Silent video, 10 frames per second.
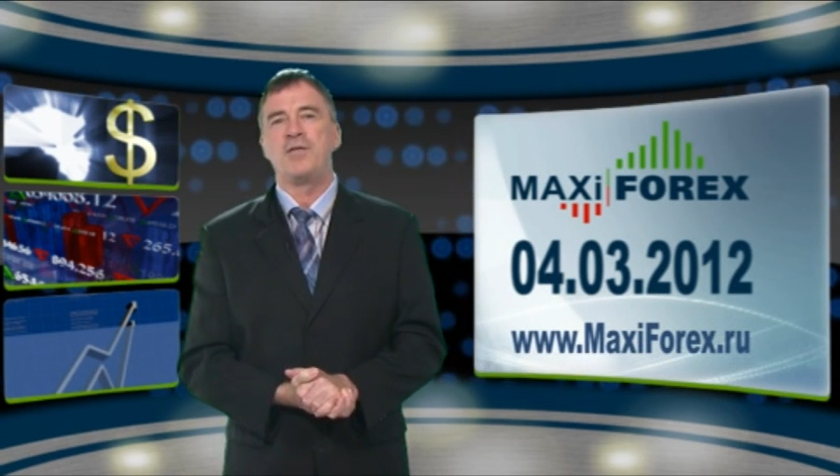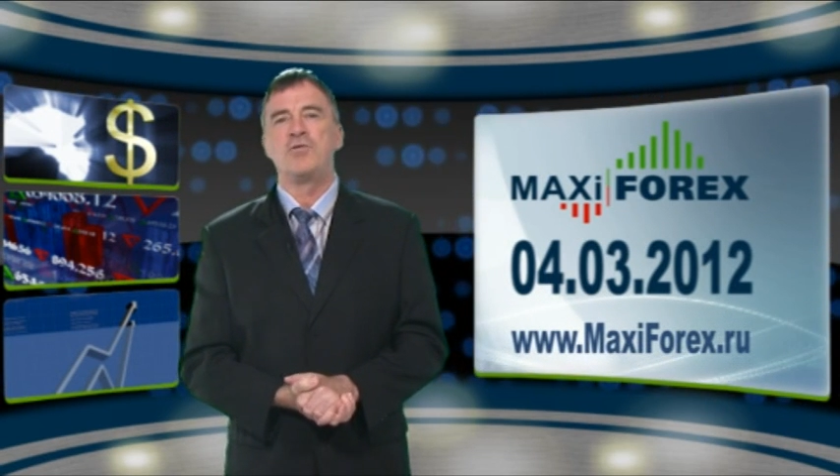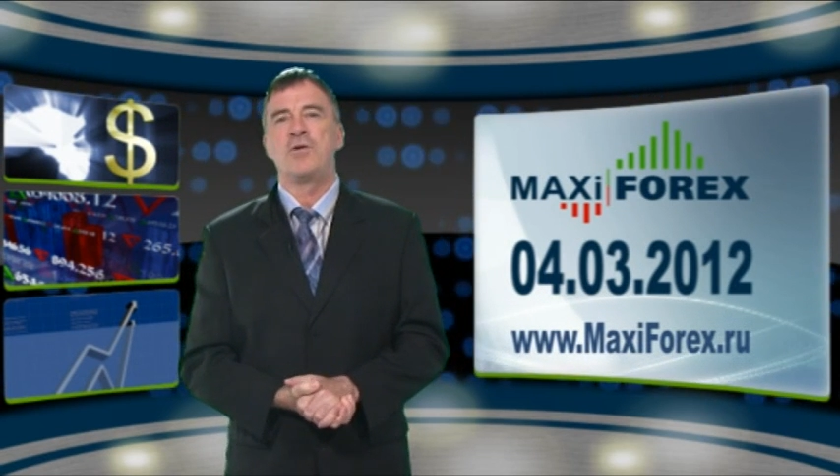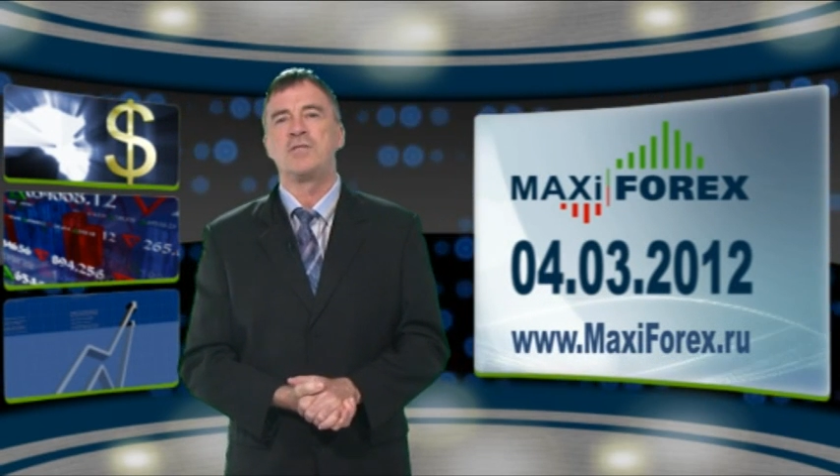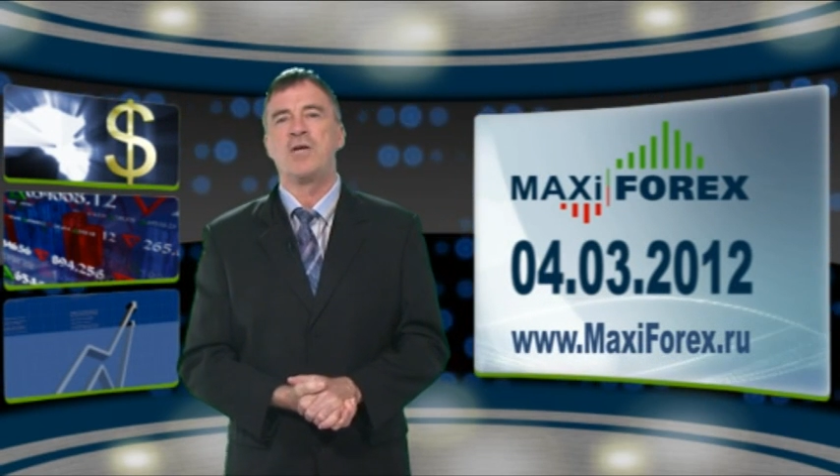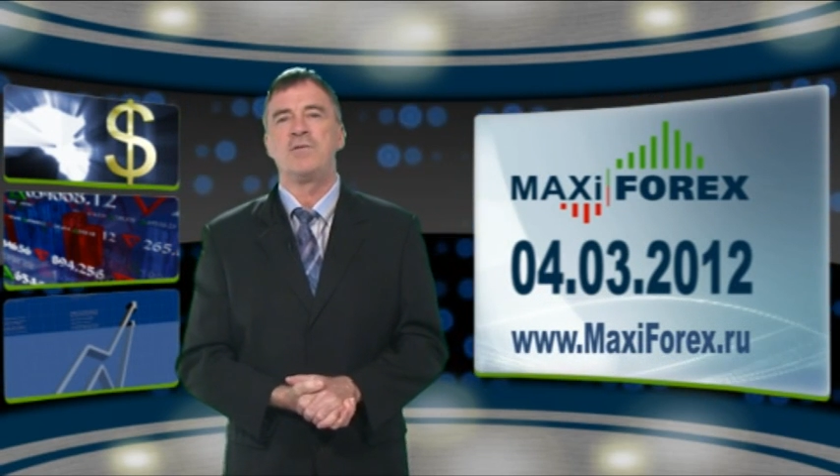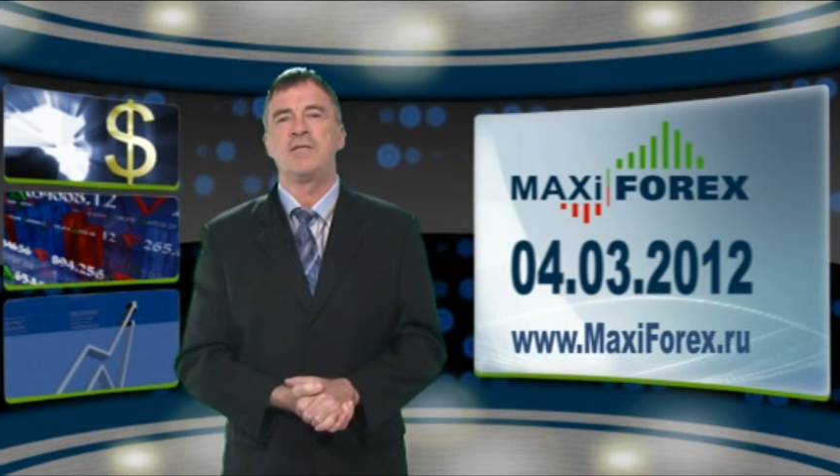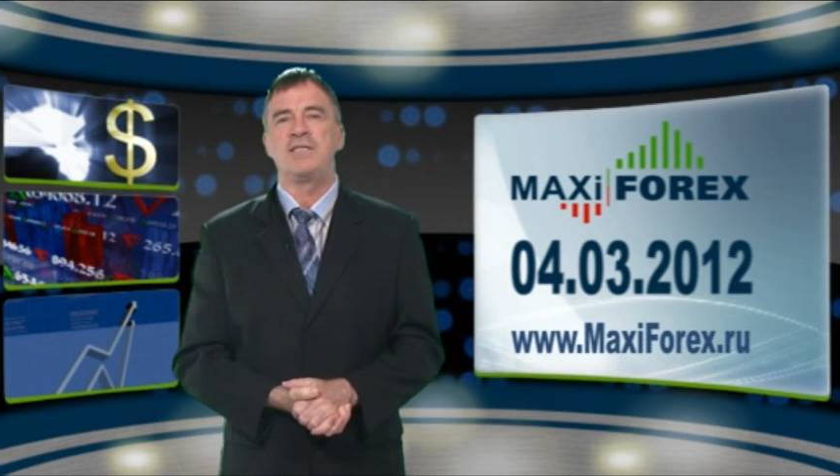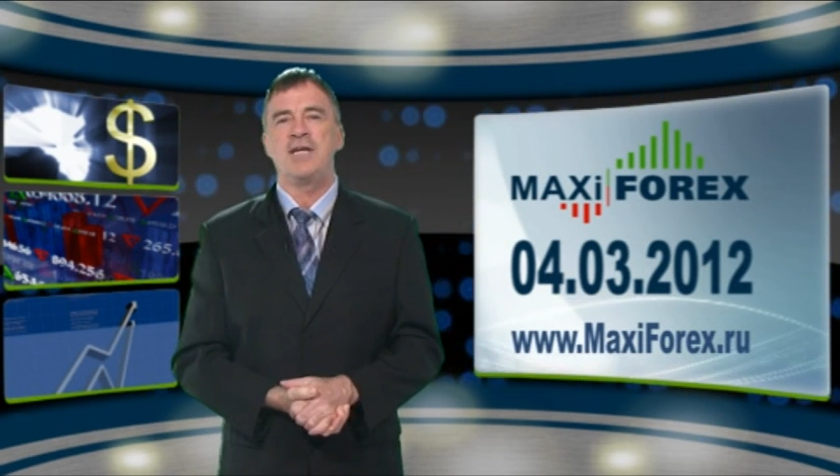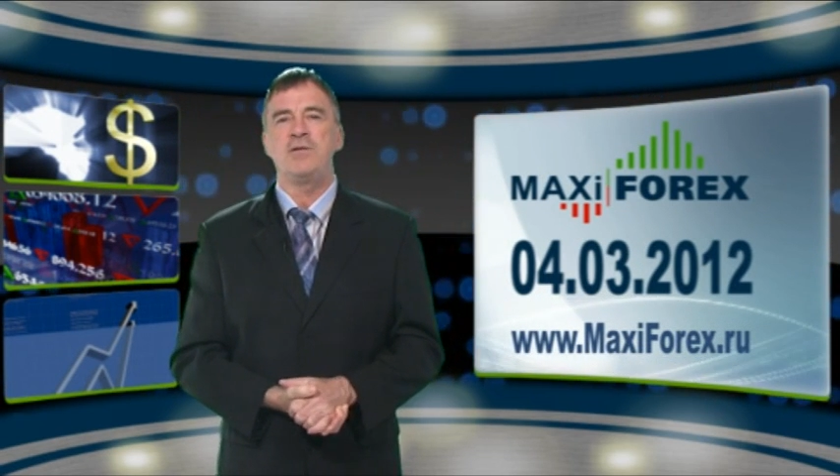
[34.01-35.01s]
the Eurozone
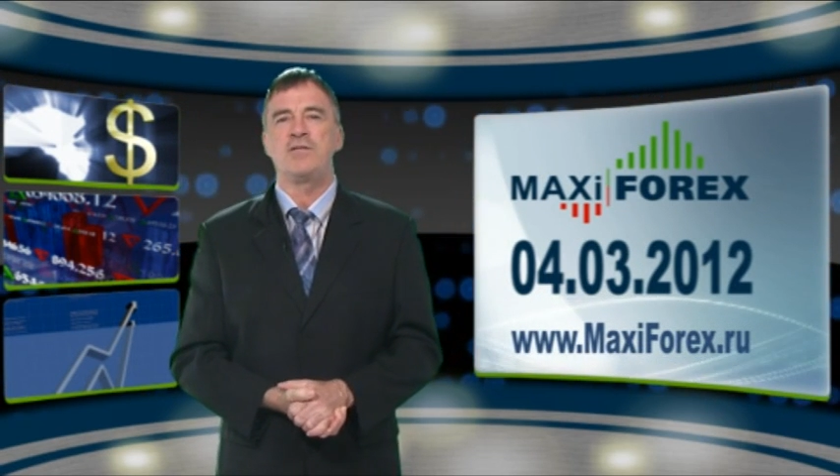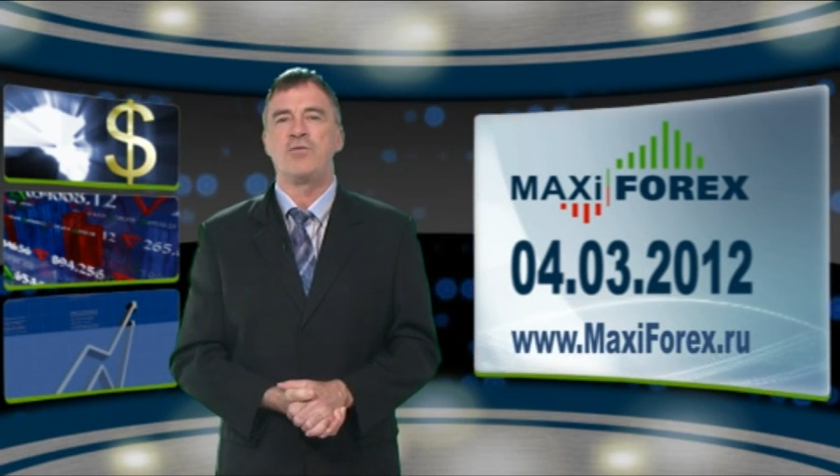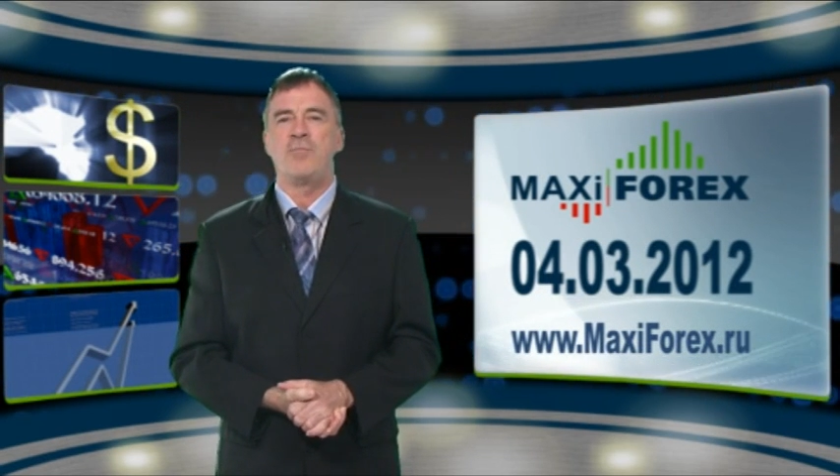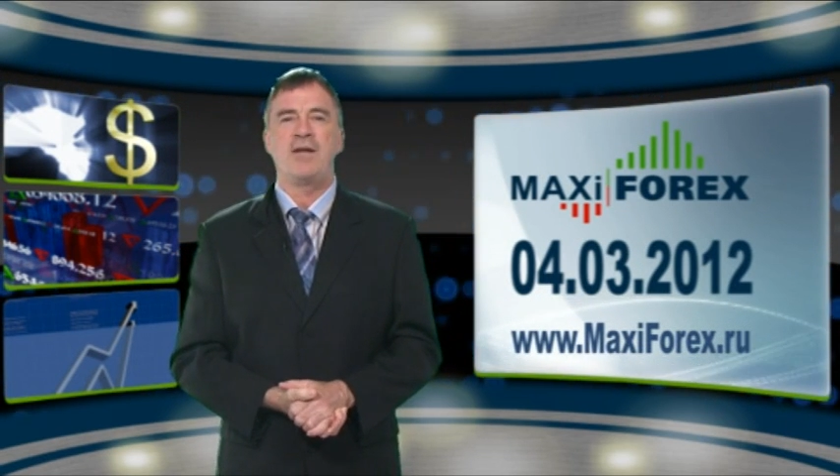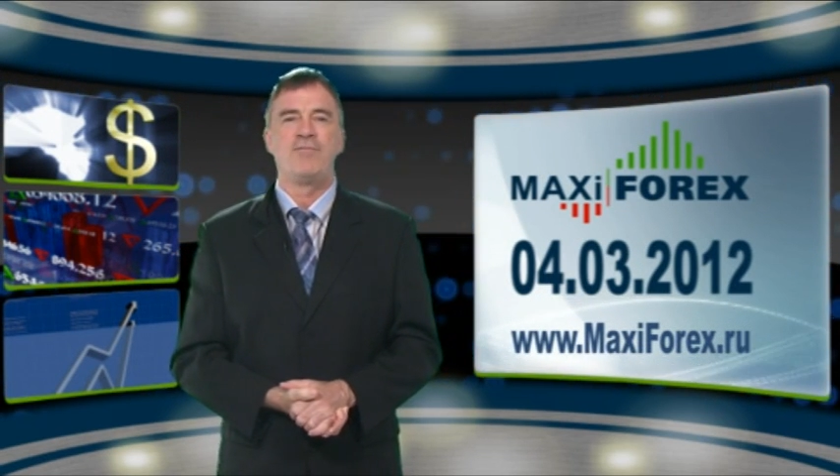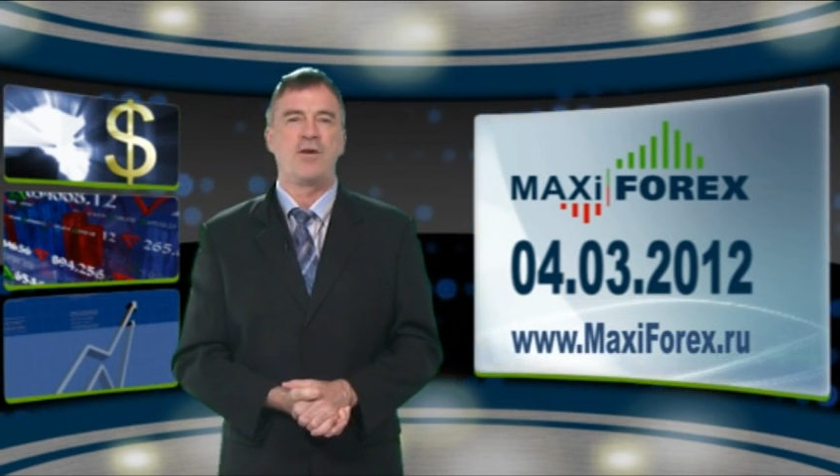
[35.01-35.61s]
continues to remain